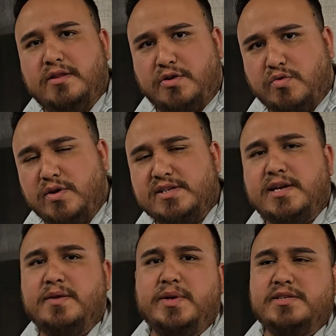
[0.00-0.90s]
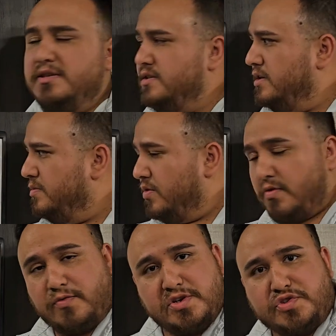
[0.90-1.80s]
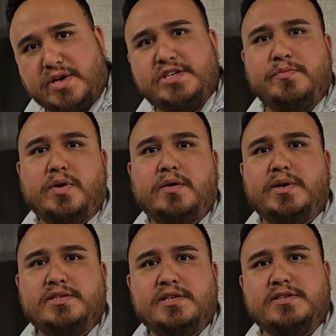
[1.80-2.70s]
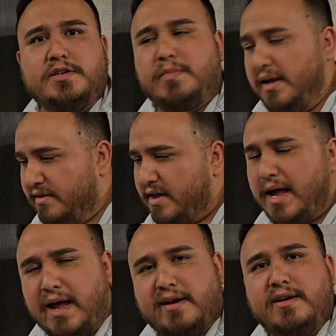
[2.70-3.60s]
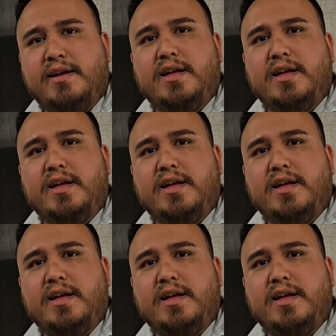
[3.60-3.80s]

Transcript: the cooling side of my system, the refrigeration part of my system, like that.